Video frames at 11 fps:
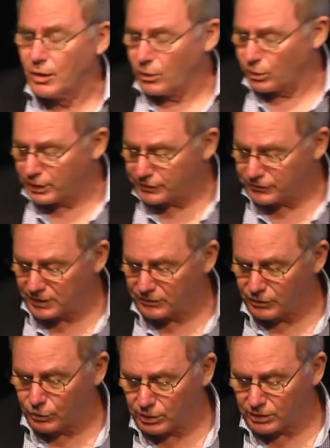all those things
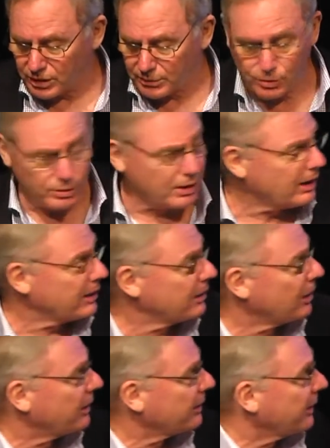in order to communicate
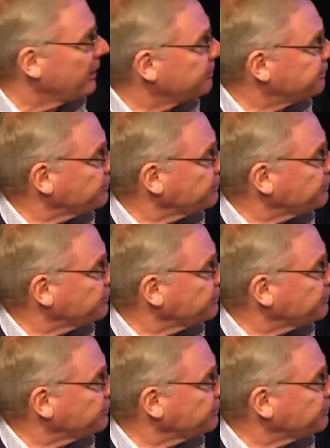like that.